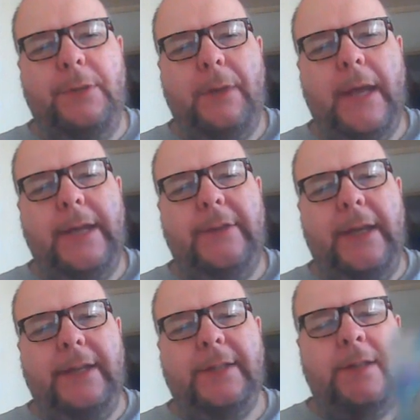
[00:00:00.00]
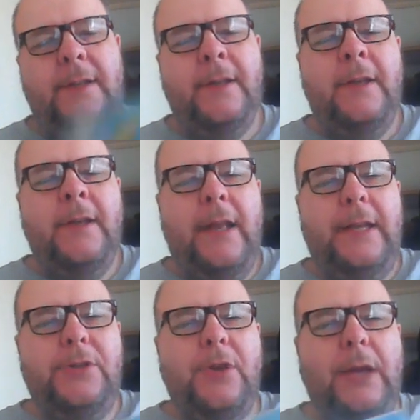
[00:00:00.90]
you play this. And
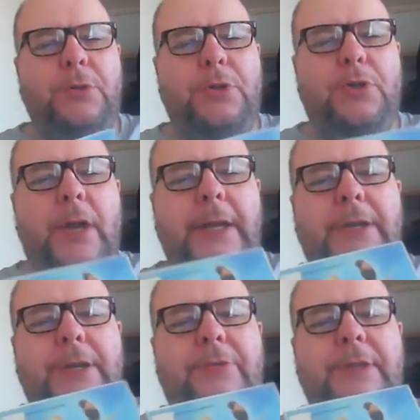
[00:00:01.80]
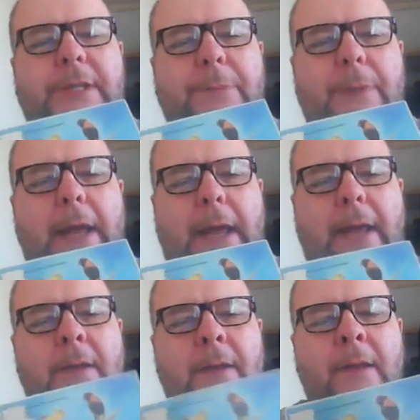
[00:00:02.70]
it's how to train your grizzly
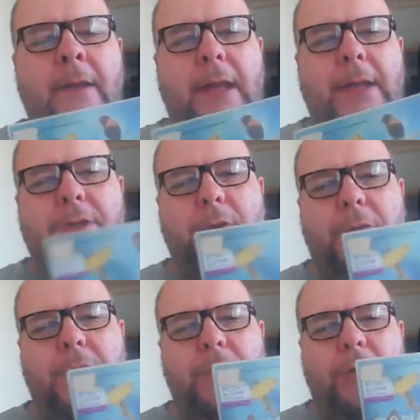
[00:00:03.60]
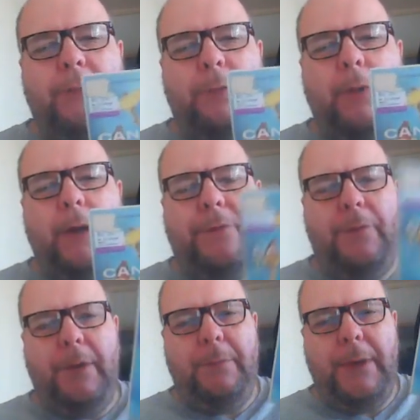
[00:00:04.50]
bear, and you sort of can knock him away
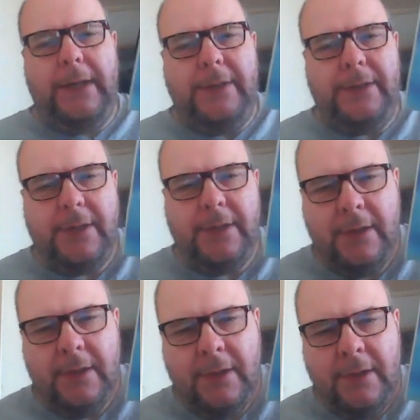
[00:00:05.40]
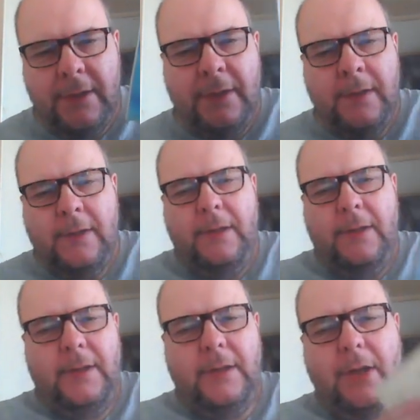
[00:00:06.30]
from your bins.
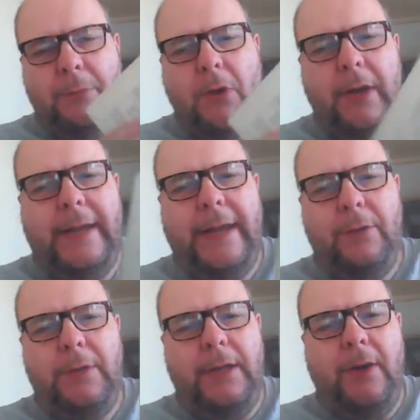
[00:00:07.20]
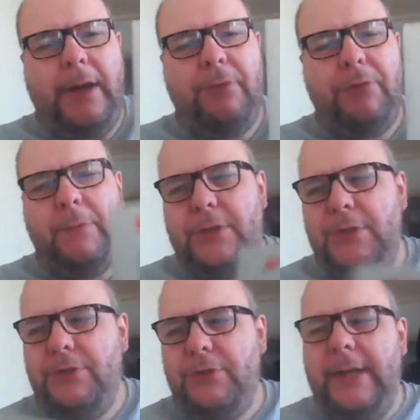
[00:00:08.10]
You know, it might kill you like and rip you to
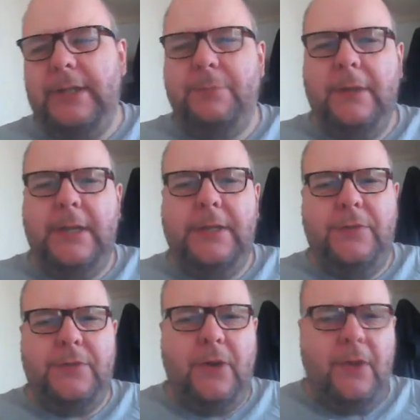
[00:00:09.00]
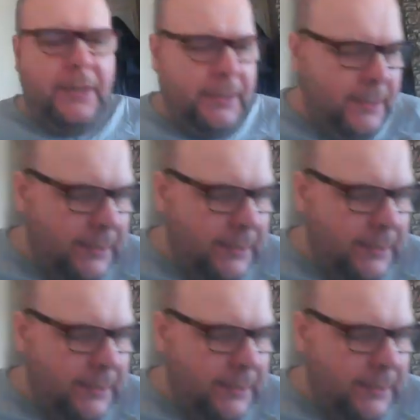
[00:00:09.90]
shreds, but at least you tried.